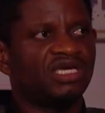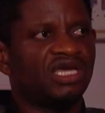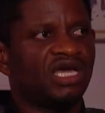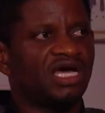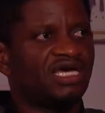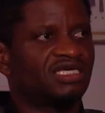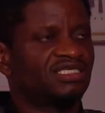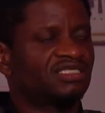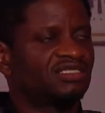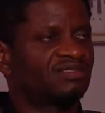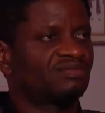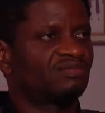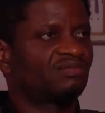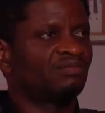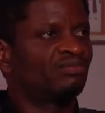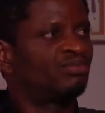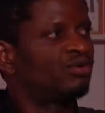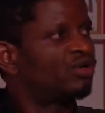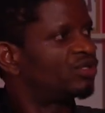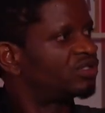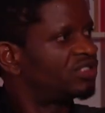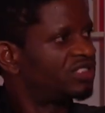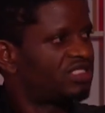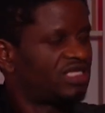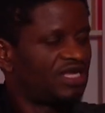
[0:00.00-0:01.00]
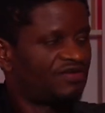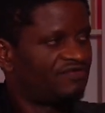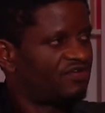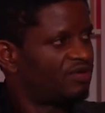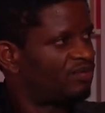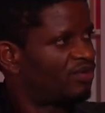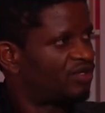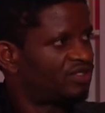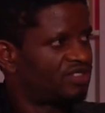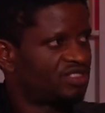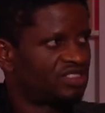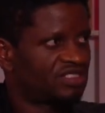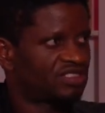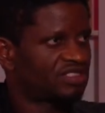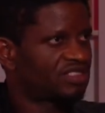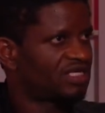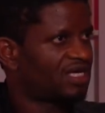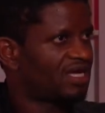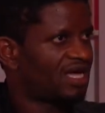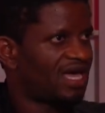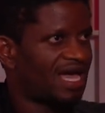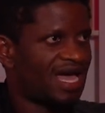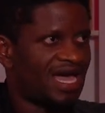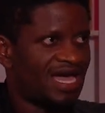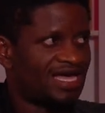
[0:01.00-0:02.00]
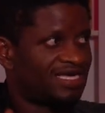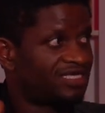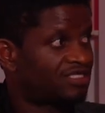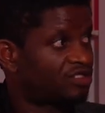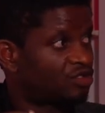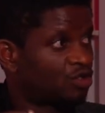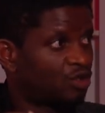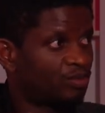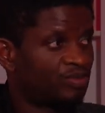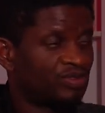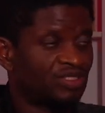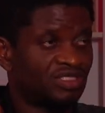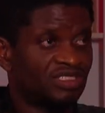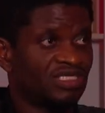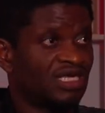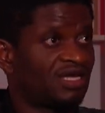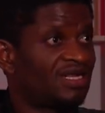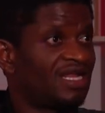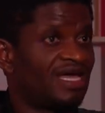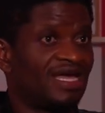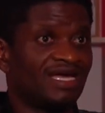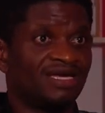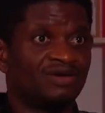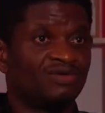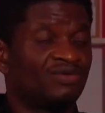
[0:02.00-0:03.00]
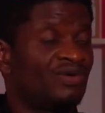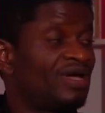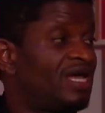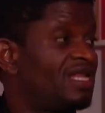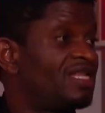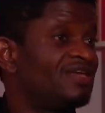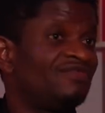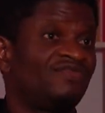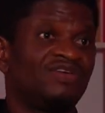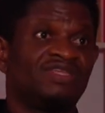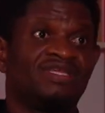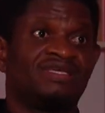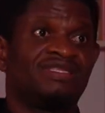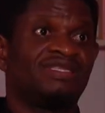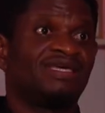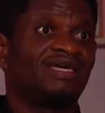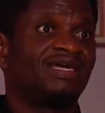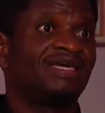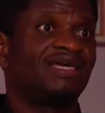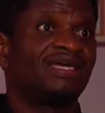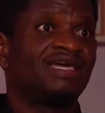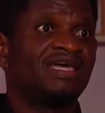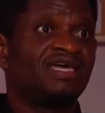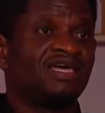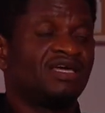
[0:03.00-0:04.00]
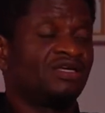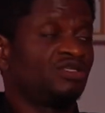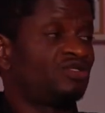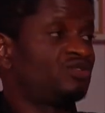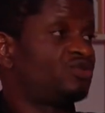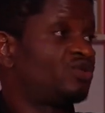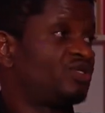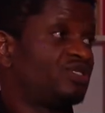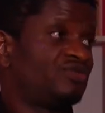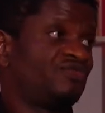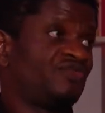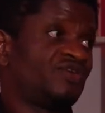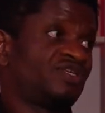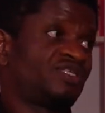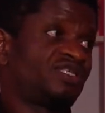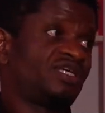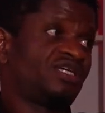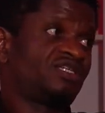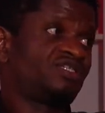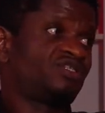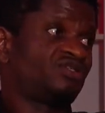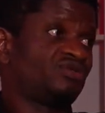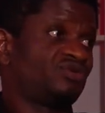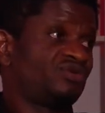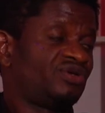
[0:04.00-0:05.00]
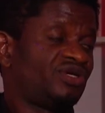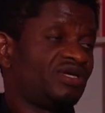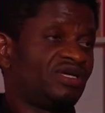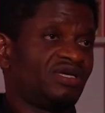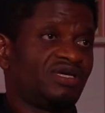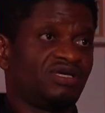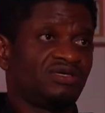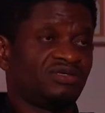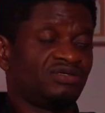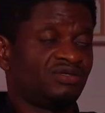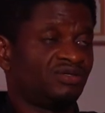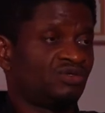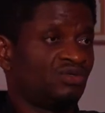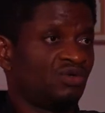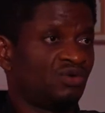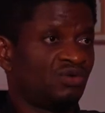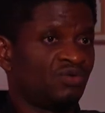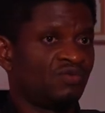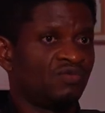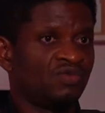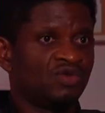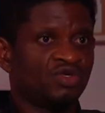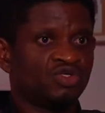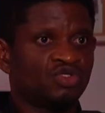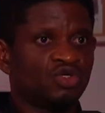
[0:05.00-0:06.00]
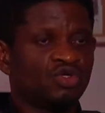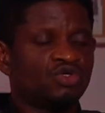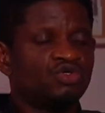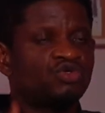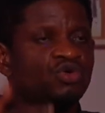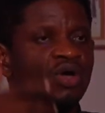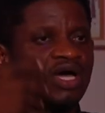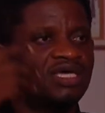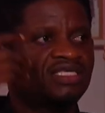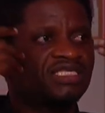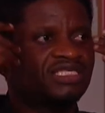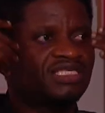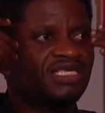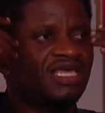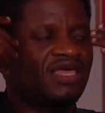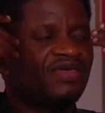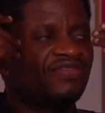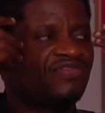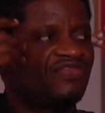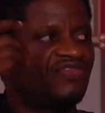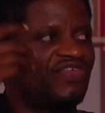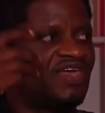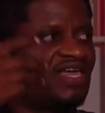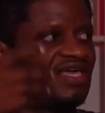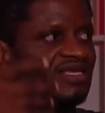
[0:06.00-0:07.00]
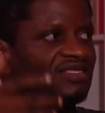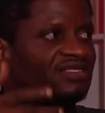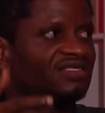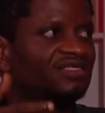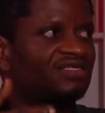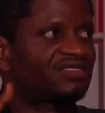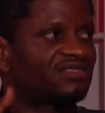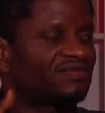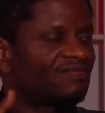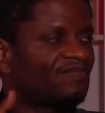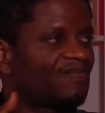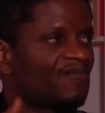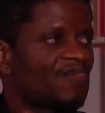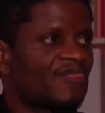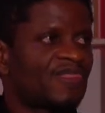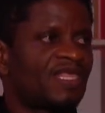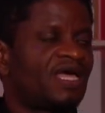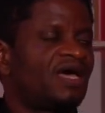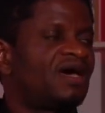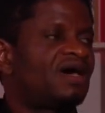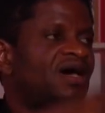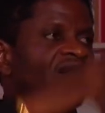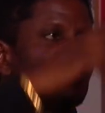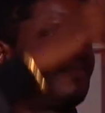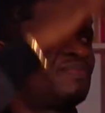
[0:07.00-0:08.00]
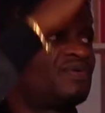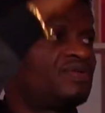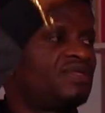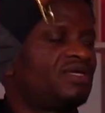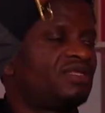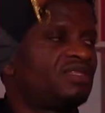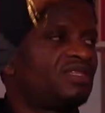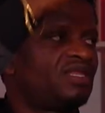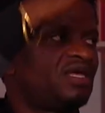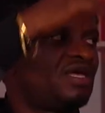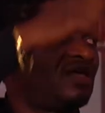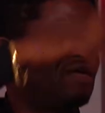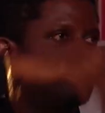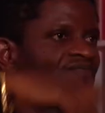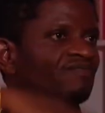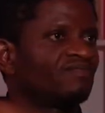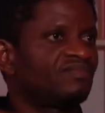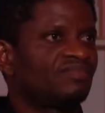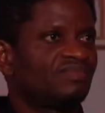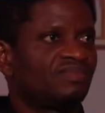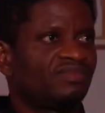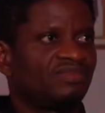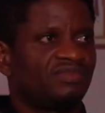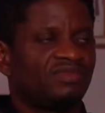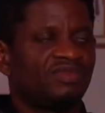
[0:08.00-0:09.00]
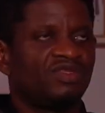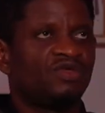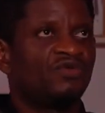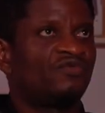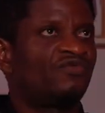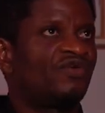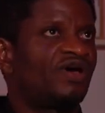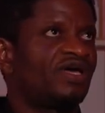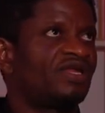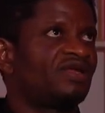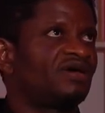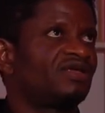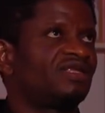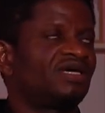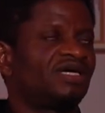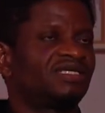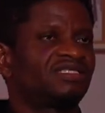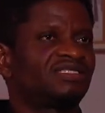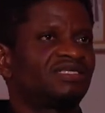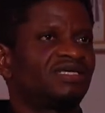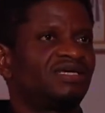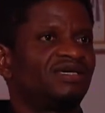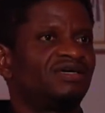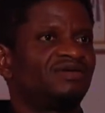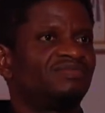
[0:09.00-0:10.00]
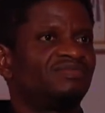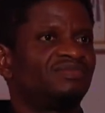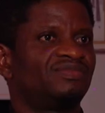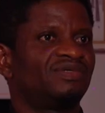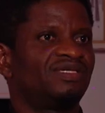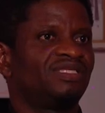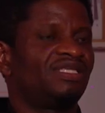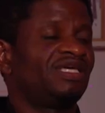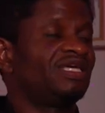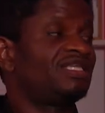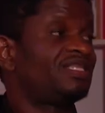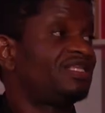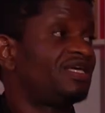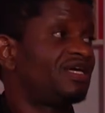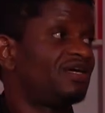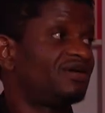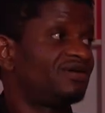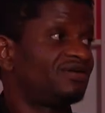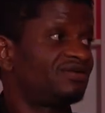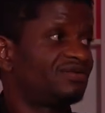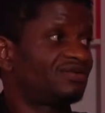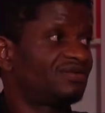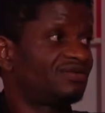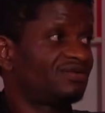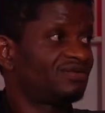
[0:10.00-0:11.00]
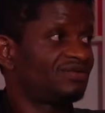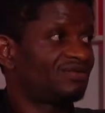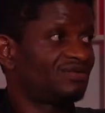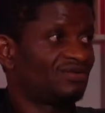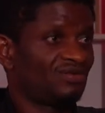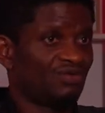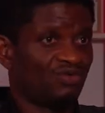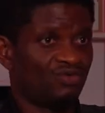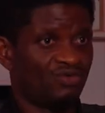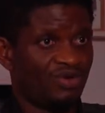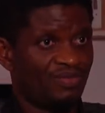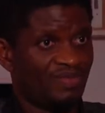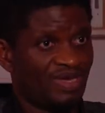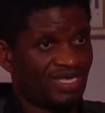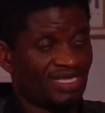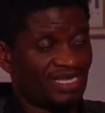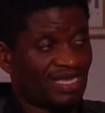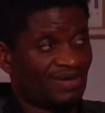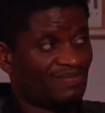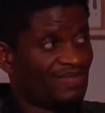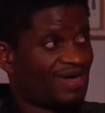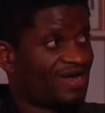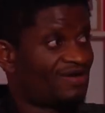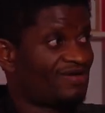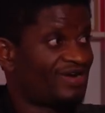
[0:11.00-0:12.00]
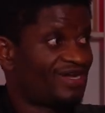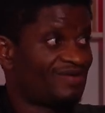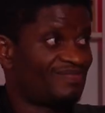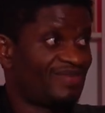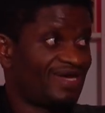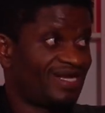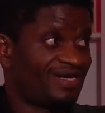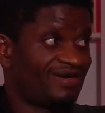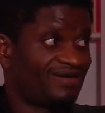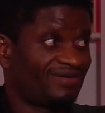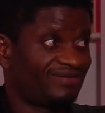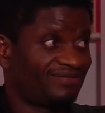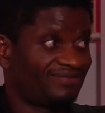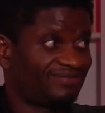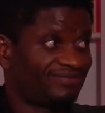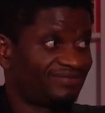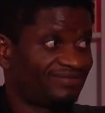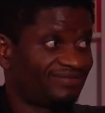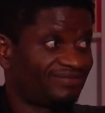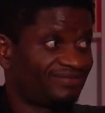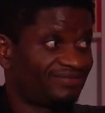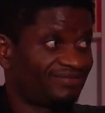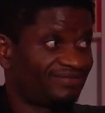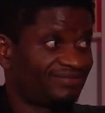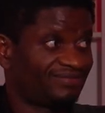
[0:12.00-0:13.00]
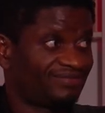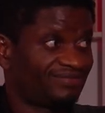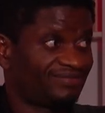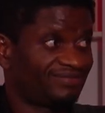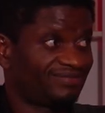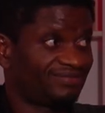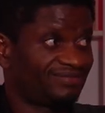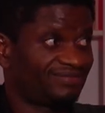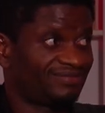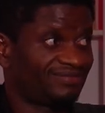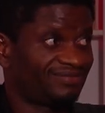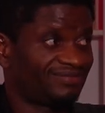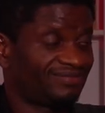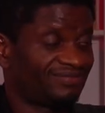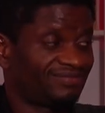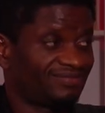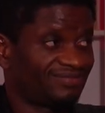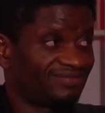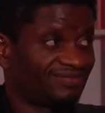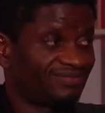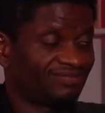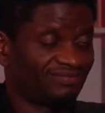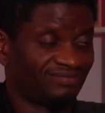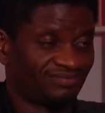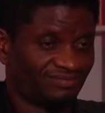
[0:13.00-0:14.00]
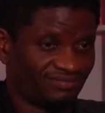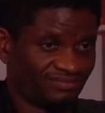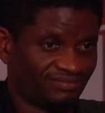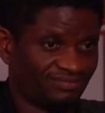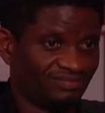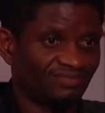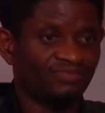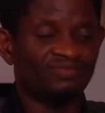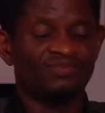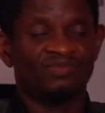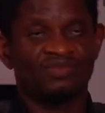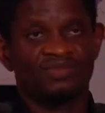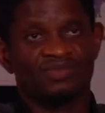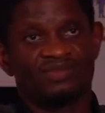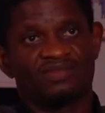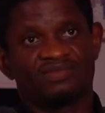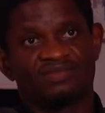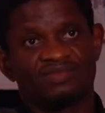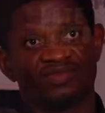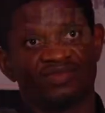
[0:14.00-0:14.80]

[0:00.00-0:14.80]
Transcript: has broadened everybody's eyes up. It's not like we are living in the 21st century, mm-hmm. you know. So you are seeing things that are happening there. You find out that um, in India, women are marrying men. True, yeah. Mm-hmm. They're paying bread, um,